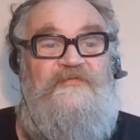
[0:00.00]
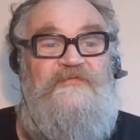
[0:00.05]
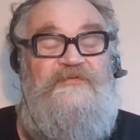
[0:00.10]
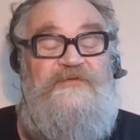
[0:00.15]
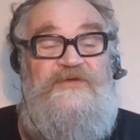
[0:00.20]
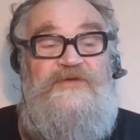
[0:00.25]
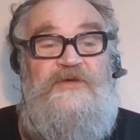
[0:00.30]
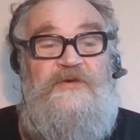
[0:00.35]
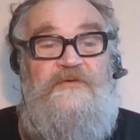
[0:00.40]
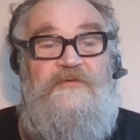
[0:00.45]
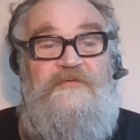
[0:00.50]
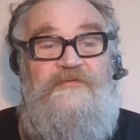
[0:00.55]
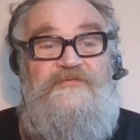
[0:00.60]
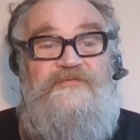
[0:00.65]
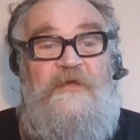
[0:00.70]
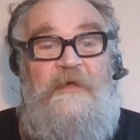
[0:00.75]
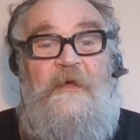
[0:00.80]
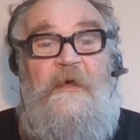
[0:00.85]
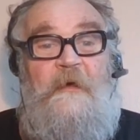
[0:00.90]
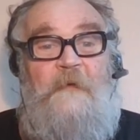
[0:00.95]
use
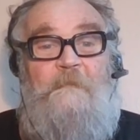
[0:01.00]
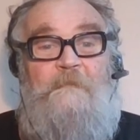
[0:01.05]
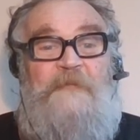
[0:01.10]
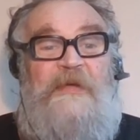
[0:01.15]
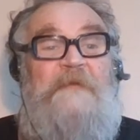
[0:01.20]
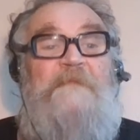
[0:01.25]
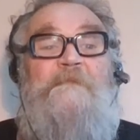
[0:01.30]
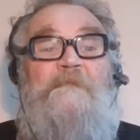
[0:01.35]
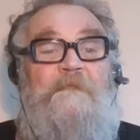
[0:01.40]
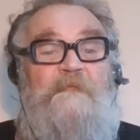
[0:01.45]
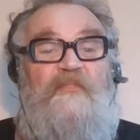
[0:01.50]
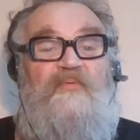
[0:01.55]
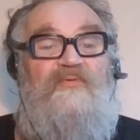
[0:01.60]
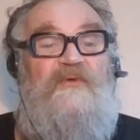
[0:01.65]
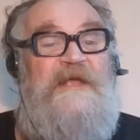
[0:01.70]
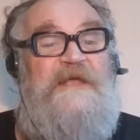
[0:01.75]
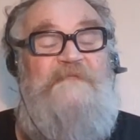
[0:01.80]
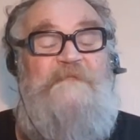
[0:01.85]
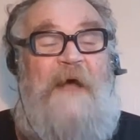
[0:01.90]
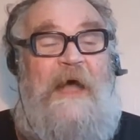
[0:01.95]

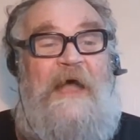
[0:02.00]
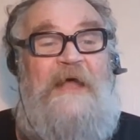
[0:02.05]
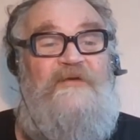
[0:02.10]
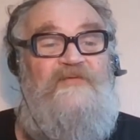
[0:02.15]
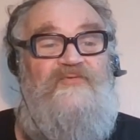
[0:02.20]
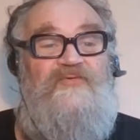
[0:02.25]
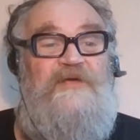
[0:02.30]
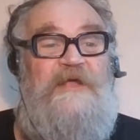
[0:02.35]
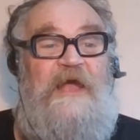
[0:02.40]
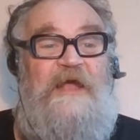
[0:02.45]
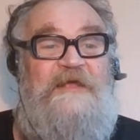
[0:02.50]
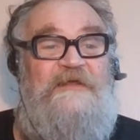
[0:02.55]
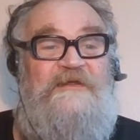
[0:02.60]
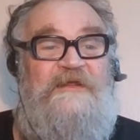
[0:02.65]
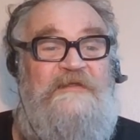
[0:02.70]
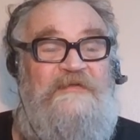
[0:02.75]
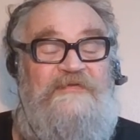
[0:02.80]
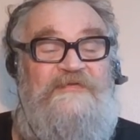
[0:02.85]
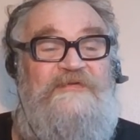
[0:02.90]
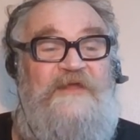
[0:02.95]
repatriate
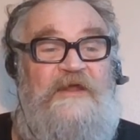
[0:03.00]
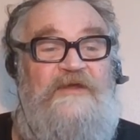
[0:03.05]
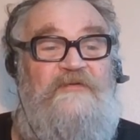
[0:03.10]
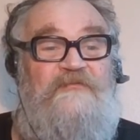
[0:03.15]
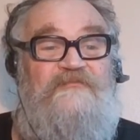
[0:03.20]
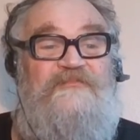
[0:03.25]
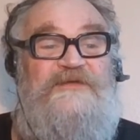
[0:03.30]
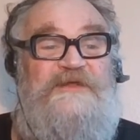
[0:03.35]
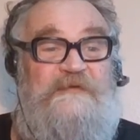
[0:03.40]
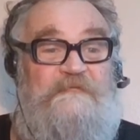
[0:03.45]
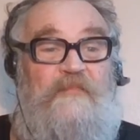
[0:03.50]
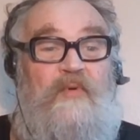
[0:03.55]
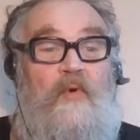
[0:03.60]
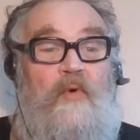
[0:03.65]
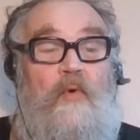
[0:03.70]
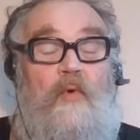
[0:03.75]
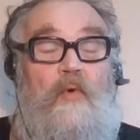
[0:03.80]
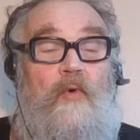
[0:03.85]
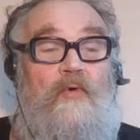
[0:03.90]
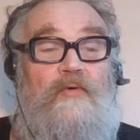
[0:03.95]
instead of
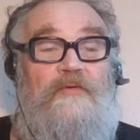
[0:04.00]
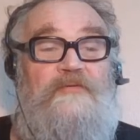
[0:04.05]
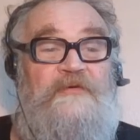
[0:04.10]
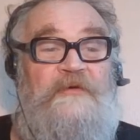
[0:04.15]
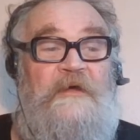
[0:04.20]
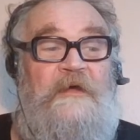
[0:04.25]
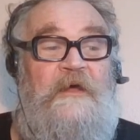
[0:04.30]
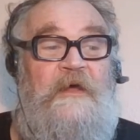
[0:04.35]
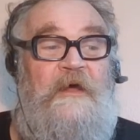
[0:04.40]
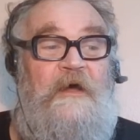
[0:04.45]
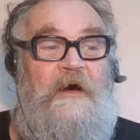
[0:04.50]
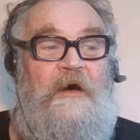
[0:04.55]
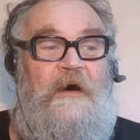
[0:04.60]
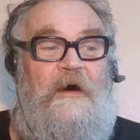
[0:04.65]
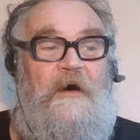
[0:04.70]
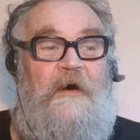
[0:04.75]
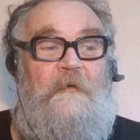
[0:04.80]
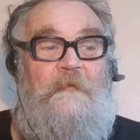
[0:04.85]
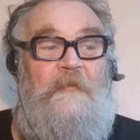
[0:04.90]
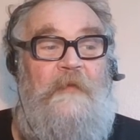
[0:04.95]
deport
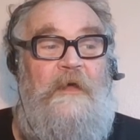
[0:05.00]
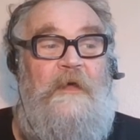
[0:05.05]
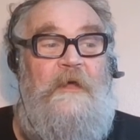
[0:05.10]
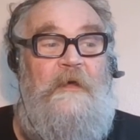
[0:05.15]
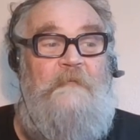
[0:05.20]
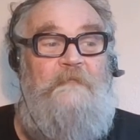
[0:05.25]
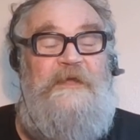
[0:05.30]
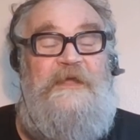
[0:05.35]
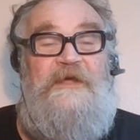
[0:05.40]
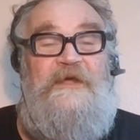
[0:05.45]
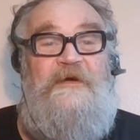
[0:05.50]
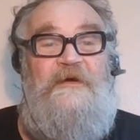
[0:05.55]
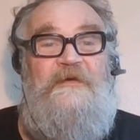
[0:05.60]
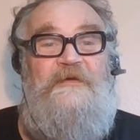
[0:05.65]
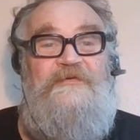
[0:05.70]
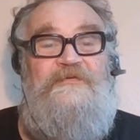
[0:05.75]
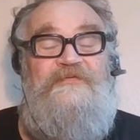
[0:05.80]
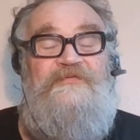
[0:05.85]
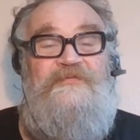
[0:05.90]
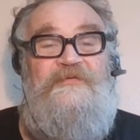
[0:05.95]

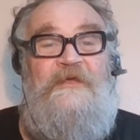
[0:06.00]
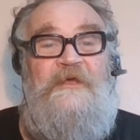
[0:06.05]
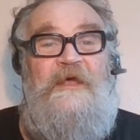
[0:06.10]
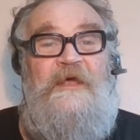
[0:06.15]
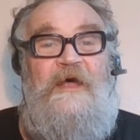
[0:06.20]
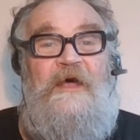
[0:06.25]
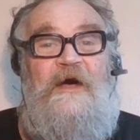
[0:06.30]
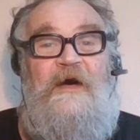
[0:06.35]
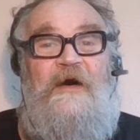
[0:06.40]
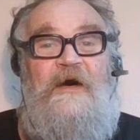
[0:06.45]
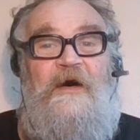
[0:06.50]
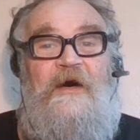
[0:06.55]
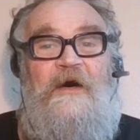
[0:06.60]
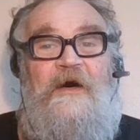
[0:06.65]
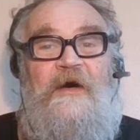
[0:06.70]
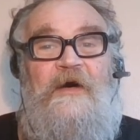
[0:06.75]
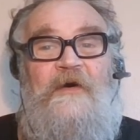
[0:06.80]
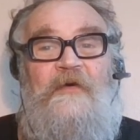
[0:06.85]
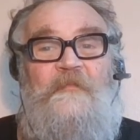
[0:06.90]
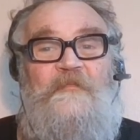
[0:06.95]
because
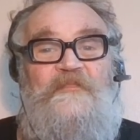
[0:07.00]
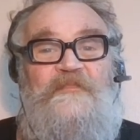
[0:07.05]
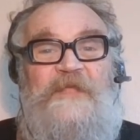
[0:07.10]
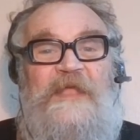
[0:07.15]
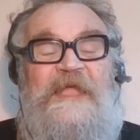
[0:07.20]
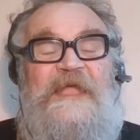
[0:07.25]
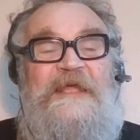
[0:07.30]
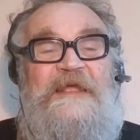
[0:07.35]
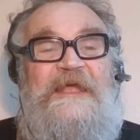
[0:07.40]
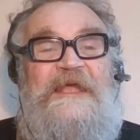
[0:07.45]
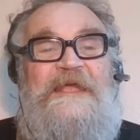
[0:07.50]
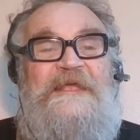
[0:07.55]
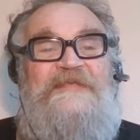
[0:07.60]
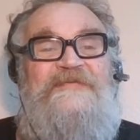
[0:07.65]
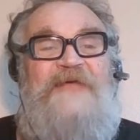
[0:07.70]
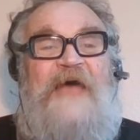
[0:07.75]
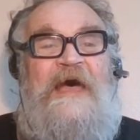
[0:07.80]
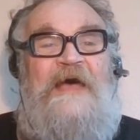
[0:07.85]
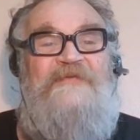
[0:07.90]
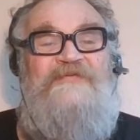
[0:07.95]
it
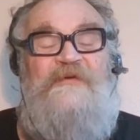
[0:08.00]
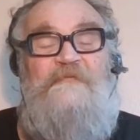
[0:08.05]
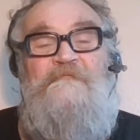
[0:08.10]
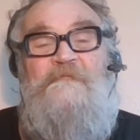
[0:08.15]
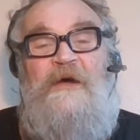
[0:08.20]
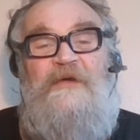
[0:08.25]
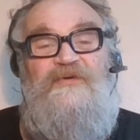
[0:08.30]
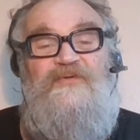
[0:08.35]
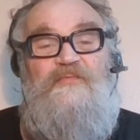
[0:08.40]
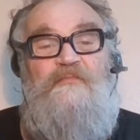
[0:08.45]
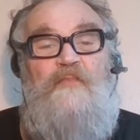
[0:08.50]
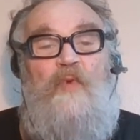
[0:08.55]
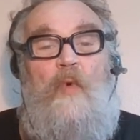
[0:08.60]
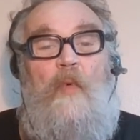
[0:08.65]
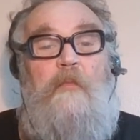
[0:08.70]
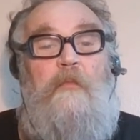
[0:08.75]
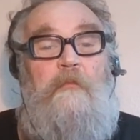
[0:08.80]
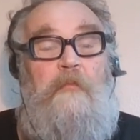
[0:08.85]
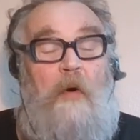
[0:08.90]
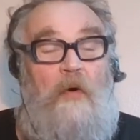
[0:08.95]
has a much
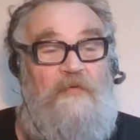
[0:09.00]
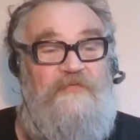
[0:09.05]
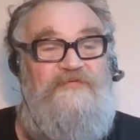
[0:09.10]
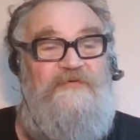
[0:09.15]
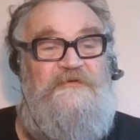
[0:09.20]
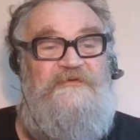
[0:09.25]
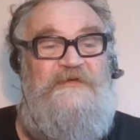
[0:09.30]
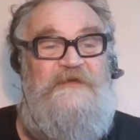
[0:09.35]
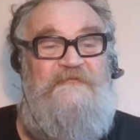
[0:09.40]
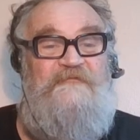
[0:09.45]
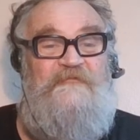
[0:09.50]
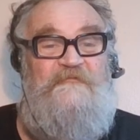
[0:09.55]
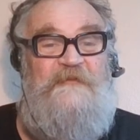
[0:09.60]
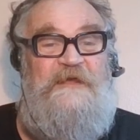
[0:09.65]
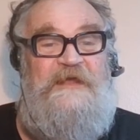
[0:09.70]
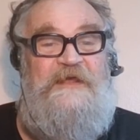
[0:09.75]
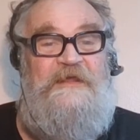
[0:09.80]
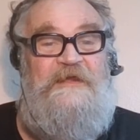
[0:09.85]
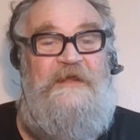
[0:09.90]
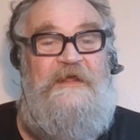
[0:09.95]
more positive
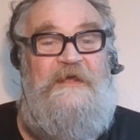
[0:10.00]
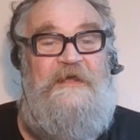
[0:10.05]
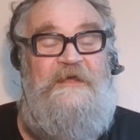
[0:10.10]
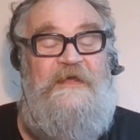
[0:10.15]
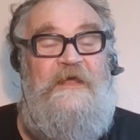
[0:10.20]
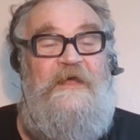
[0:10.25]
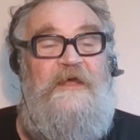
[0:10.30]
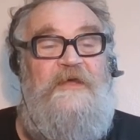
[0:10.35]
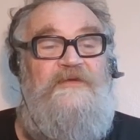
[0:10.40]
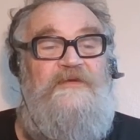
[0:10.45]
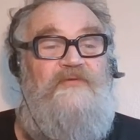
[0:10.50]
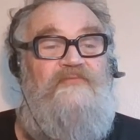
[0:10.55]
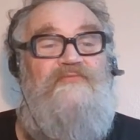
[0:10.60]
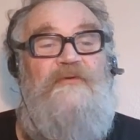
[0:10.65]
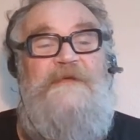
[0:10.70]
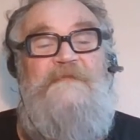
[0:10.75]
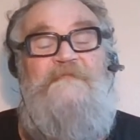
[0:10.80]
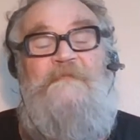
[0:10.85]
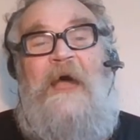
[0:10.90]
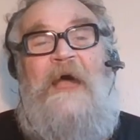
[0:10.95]
meaning. To
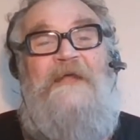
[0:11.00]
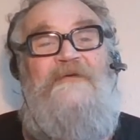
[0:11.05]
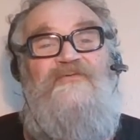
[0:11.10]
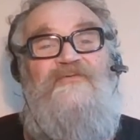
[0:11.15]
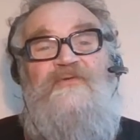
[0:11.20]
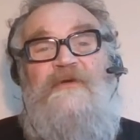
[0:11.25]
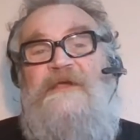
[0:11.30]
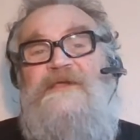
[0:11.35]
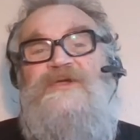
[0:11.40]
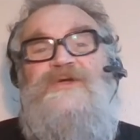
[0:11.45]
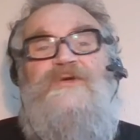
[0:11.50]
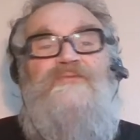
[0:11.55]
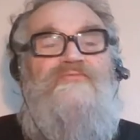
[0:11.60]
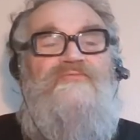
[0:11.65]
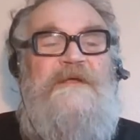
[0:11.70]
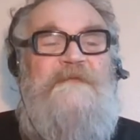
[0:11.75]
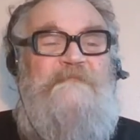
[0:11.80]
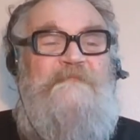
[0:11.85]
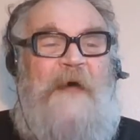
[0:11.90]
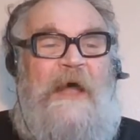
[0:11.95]

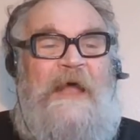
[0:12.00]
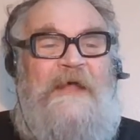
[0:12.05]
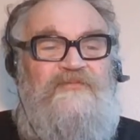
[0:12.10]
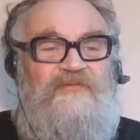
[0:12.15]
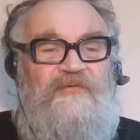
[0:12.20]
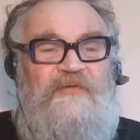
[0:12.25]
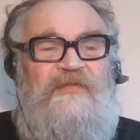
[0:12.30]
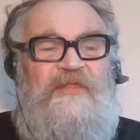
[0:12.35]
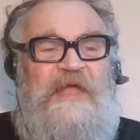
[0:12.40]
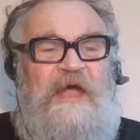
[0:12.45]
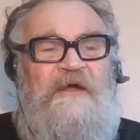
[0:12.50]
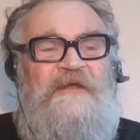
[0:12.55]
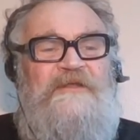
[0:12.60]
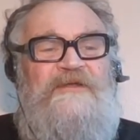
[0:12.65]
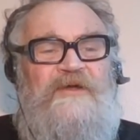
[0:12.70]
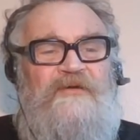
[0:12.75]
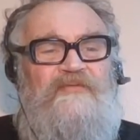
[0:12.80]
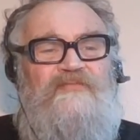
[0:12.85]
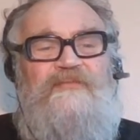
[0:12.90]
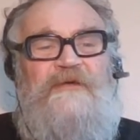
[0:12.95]
repatriate, the
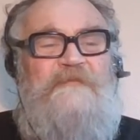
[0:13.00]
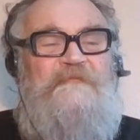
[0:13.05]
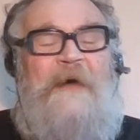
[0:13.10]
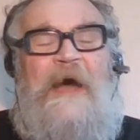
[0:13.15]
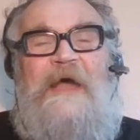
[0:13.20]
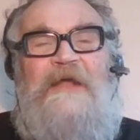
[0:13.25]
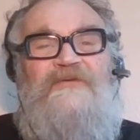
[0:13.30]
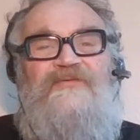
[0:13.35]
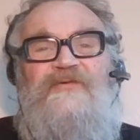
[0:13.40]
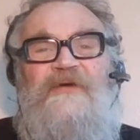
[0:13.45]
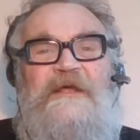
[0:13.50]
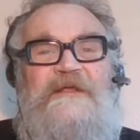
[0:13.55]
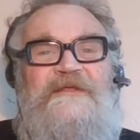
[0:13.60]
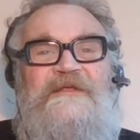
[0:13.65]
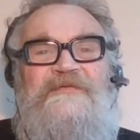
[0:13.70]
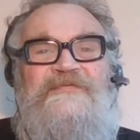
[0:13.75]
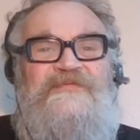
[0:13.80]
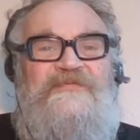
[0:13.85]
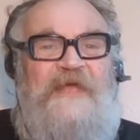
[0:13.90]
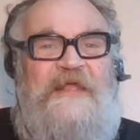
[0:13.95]
idea of repatriate
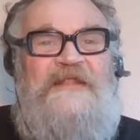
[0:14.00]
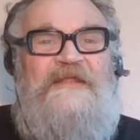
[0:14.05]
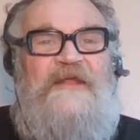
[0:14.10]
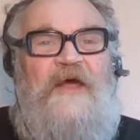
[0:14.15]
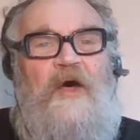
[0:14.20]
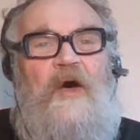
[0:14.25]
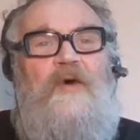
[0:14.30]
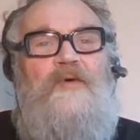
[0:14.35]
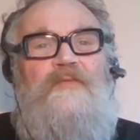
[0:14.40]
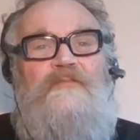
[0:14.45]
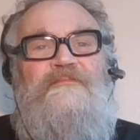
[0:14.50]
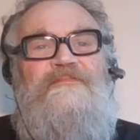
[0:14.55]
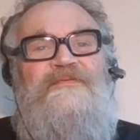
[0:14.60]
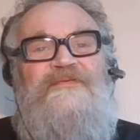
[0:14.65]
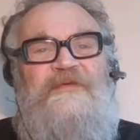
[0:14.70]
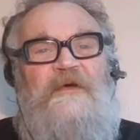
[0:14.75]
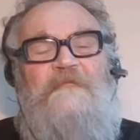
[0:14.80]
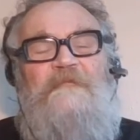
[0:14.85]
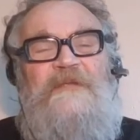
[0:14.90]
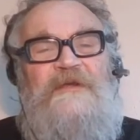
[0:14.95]
is send home
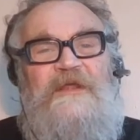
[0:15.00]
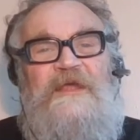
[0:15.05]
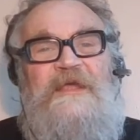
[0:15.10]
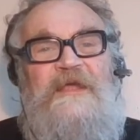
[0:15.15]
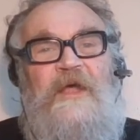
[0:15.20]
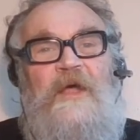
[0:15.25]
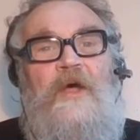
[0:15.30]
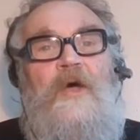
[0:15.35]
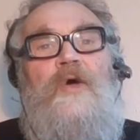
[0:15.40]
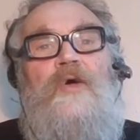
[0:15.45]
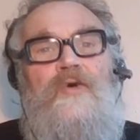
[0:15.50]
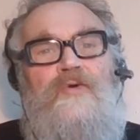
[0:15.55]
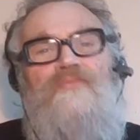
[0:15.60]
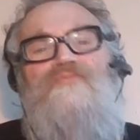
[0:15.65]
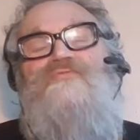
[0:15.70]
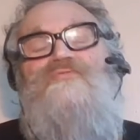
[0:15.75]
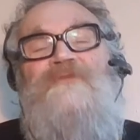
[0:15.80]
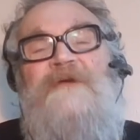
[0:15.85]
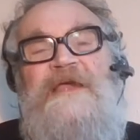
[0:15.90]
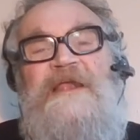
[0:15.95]
somebody who
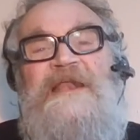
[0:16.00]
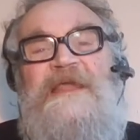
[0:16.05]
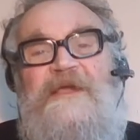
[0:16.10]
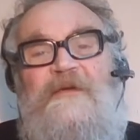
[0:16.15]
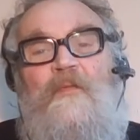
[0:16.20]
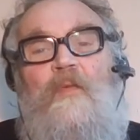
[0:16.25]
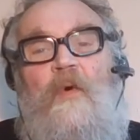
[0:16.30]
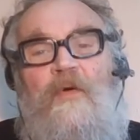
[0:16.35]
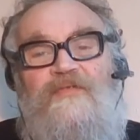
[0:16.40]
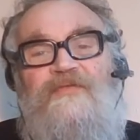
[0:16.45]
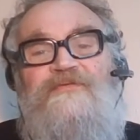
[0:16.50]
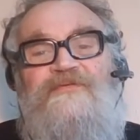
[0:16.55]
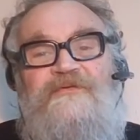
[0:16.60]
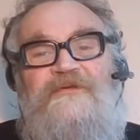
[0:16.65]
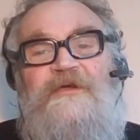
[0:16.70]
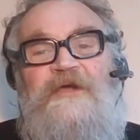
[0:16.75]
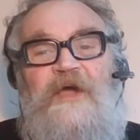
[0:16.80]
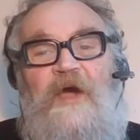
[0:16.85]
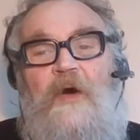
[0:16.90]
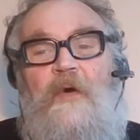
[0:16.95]
really wants
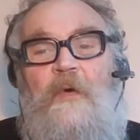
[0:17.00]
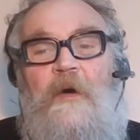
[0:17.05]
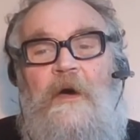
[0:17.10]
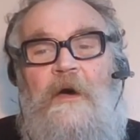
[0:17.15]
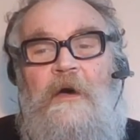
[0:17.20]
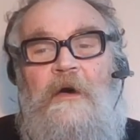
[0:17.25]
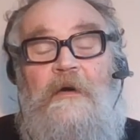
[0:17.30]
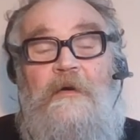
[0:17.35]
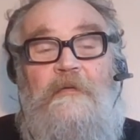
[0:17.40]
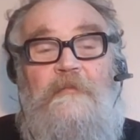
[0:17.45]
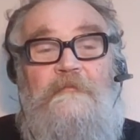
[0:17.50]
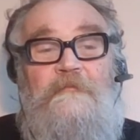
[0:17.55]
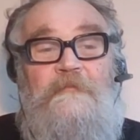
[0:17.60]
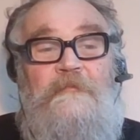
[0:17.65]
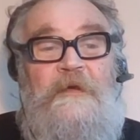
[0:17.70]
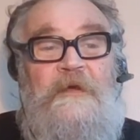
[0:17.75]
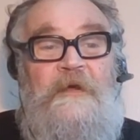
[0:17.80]
to go home.